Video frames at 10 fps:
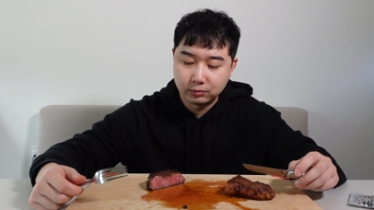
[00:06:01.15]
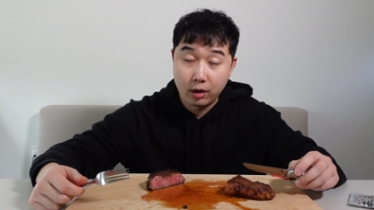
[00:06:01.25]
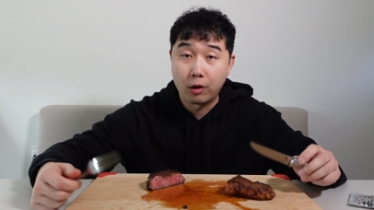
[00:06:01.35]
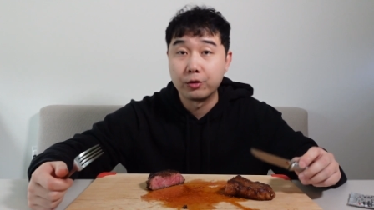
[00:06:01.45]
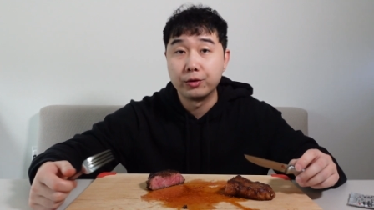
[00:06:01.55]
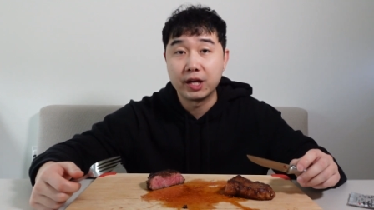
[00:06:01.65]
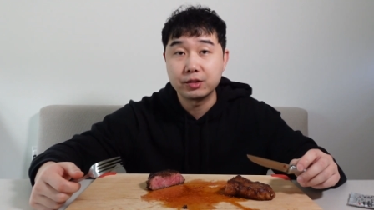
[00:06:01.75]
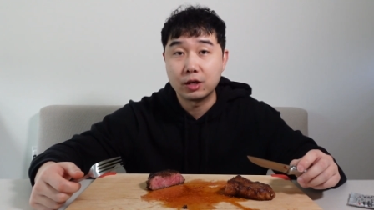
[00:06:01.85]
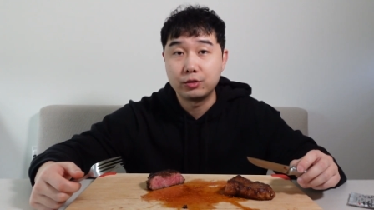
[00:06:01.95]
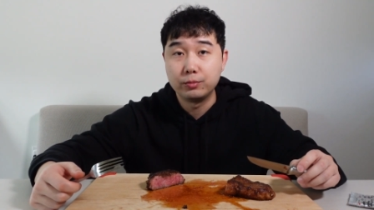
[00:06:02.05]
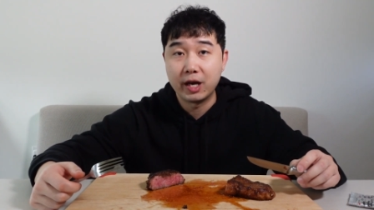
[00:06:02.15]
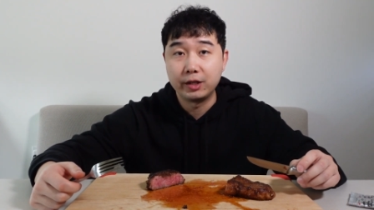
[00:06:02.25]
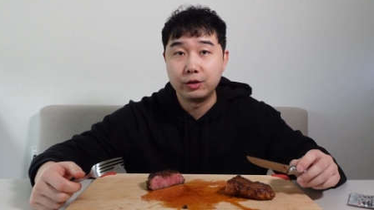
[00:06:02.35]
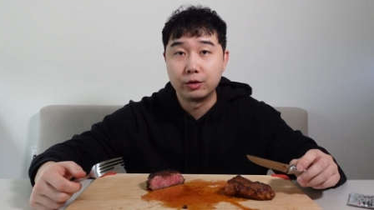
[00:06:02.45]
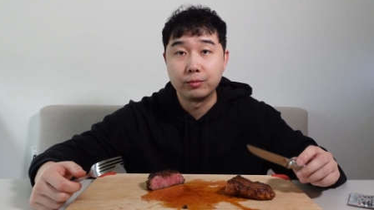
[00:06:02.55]
Although that's not too bad
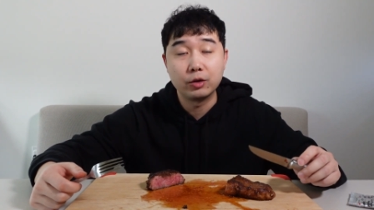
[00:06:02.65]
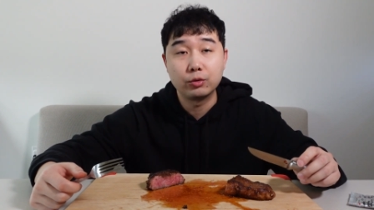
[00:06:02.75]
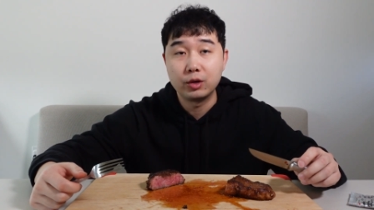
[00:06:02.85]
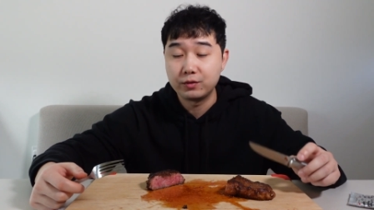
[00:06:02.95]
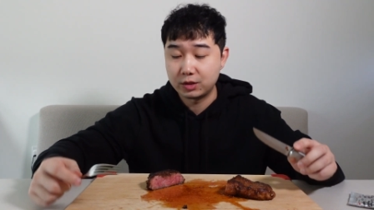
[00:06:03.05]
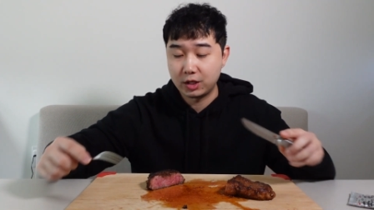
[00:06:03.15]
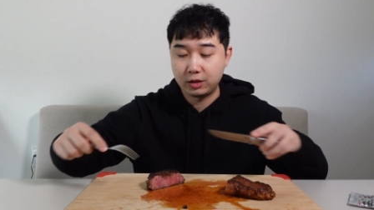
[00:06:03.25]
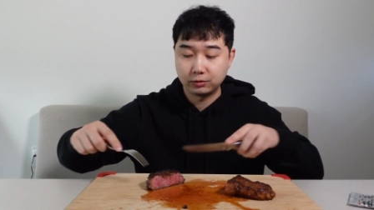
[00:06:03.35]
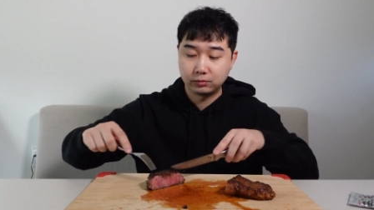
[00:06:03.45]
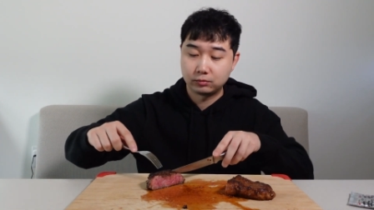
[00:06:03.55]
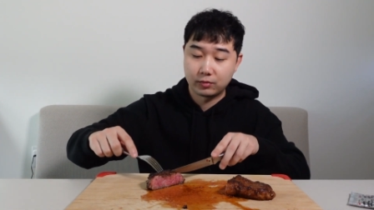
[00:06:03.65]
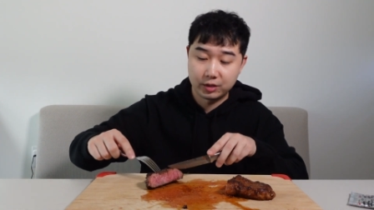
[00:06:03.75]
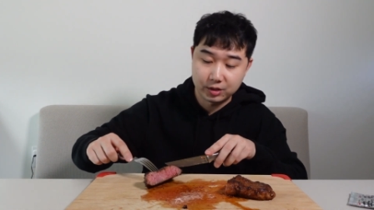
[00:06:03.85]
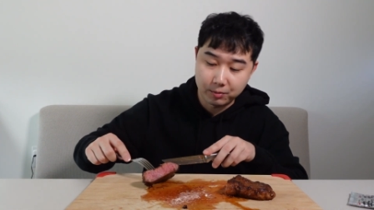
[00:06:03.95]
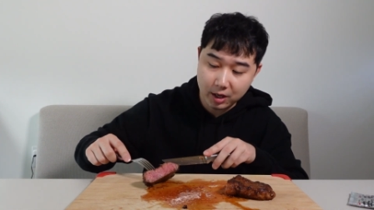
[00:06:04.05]
either. Microwave steak
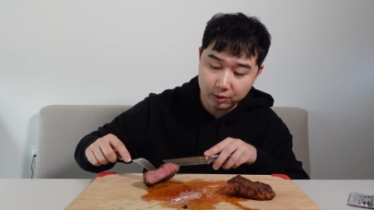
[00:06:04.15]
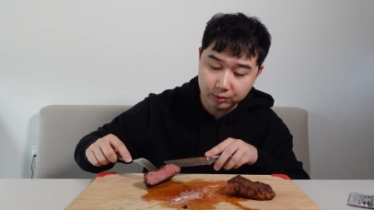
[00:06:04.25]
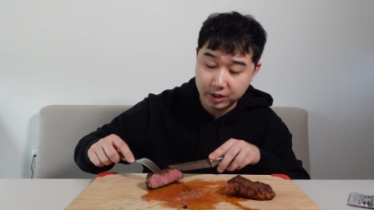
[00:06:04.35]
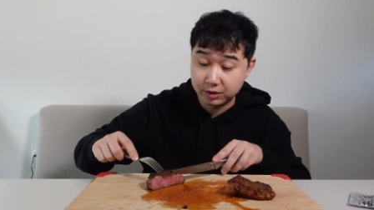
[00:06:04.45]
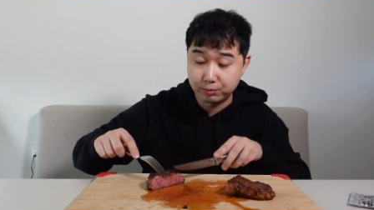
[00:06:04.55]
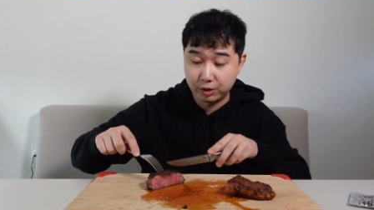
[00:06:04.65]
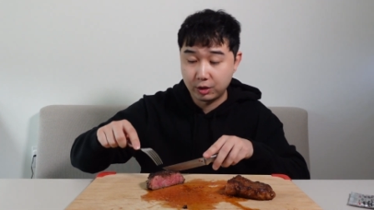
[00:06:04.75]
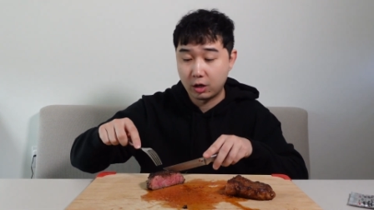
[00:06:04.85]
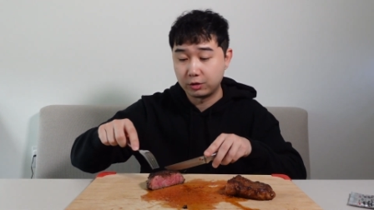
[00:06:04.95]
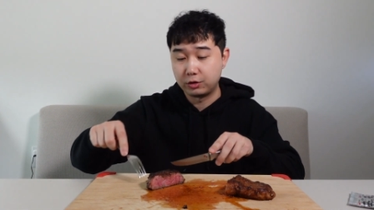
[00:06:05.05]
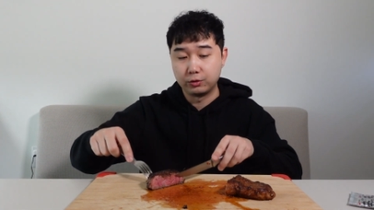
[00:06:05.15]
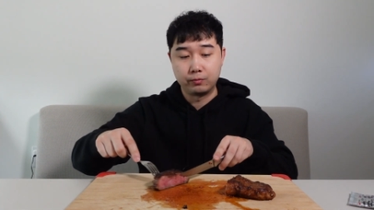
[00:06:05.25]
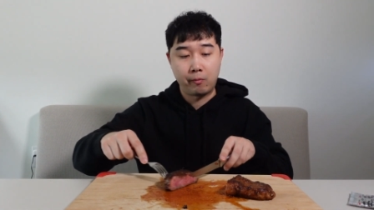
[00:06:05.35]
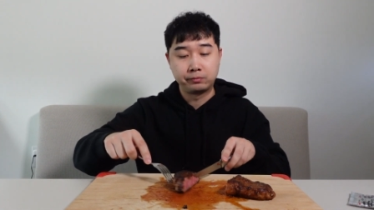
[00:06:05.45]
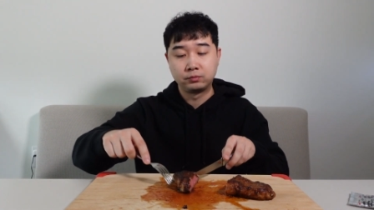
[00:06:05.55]
somehow hits pretty hard too.
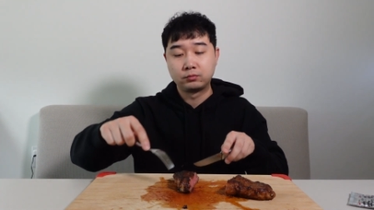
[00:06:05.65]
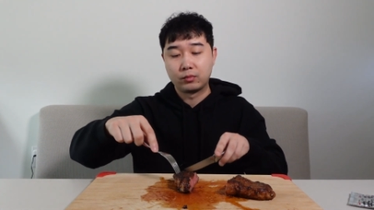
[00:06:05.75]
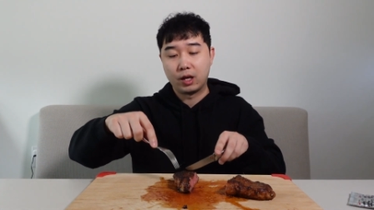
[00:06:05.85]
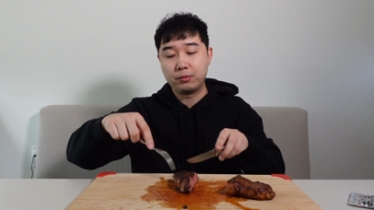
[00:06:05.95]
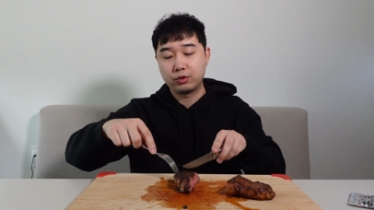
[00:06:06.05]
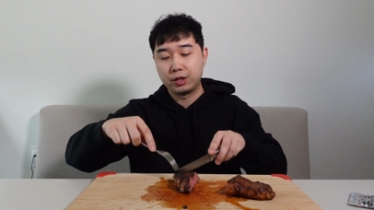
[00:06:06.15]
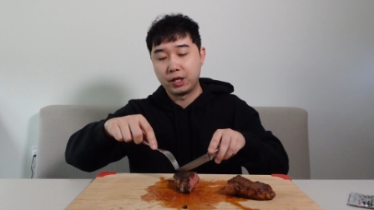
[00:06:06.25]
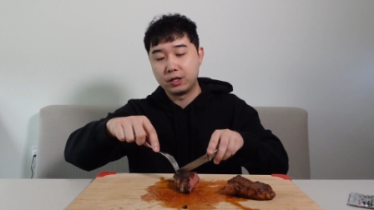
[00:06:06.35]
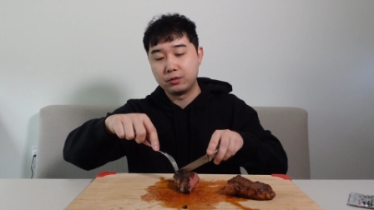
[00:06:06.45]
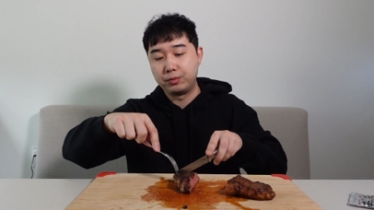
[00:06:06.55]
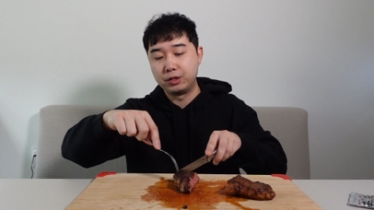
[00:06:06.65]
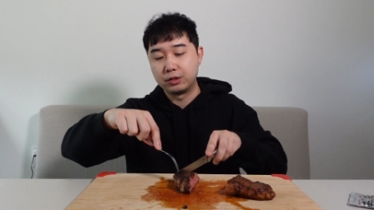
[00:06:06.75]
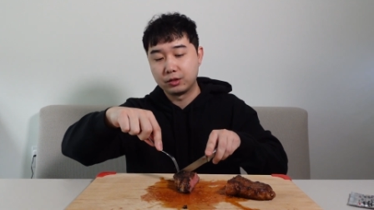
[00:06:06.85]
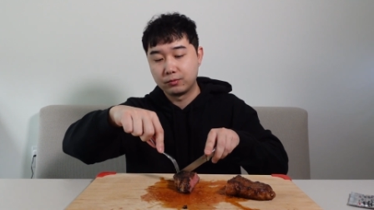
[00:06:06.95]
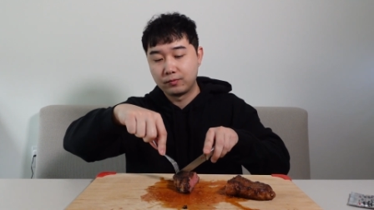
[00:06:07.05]
I'm gonna try an end
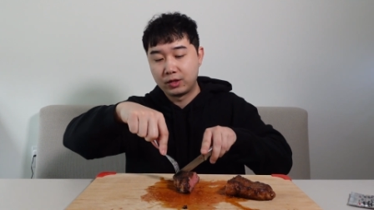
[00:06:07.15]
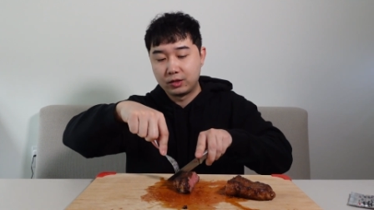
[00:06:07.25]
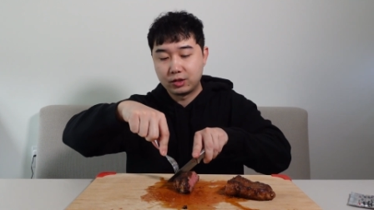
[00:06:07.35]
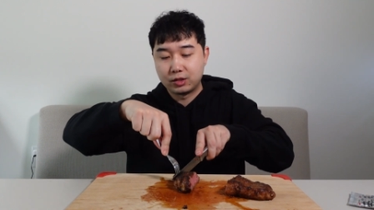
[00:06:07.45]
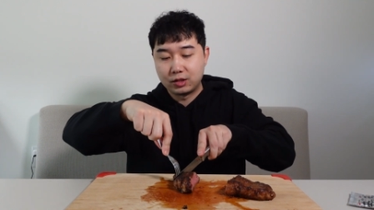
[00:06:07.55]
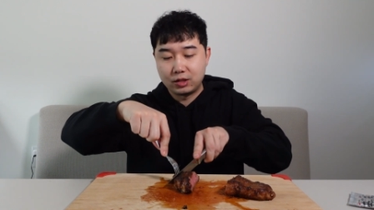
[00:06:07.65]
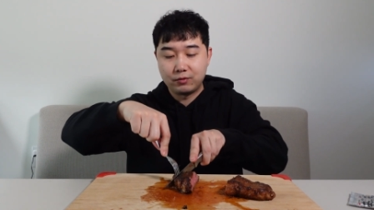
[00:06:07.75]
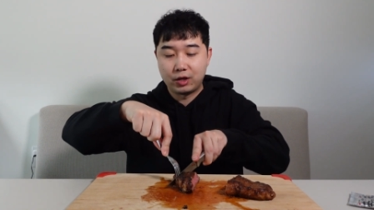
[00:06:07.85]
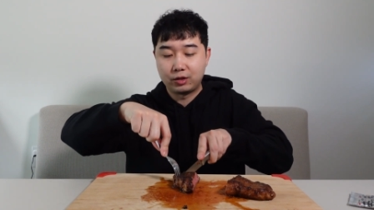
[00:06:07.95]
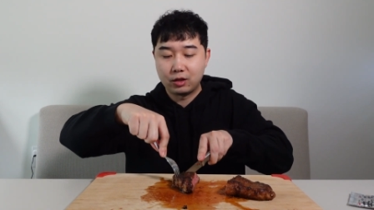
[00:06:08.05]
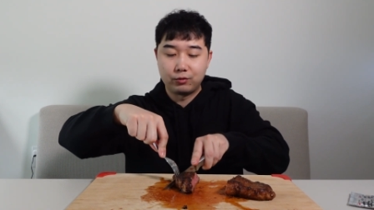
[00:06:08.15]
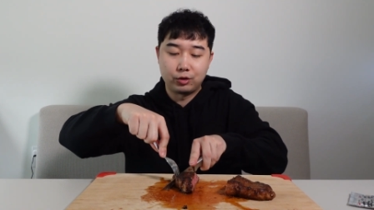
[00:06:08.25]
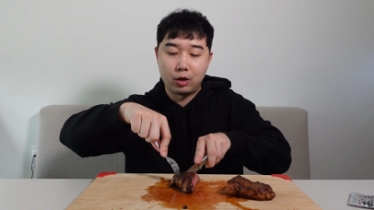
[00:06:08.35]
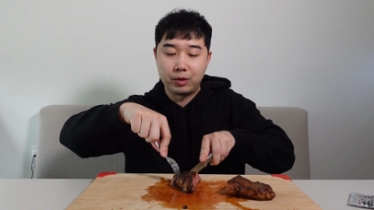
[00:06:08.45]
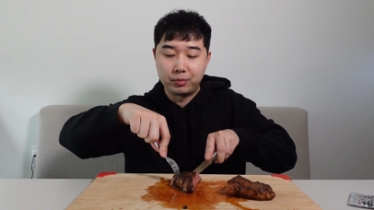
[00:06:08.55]
piece, just to see if I've covered
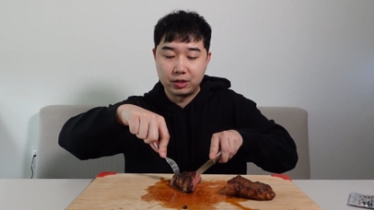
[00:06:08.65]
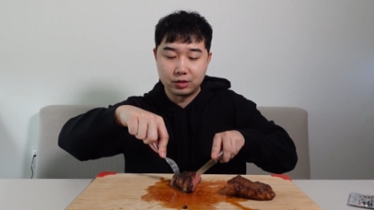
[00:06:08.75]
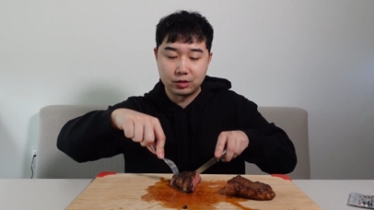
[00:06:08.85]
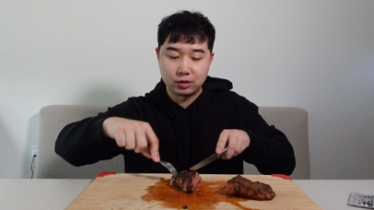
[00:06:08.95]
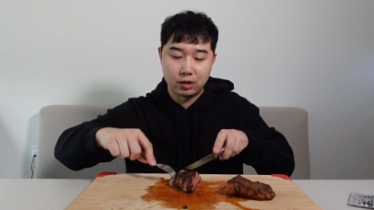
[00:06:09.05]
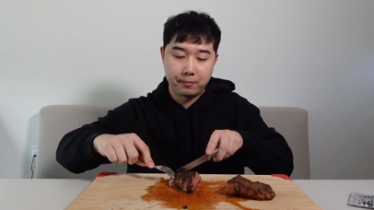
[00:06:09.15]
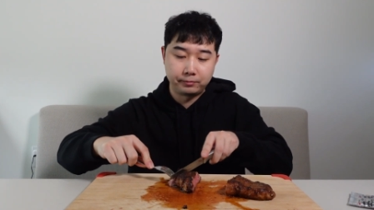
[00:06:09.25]
all my bases.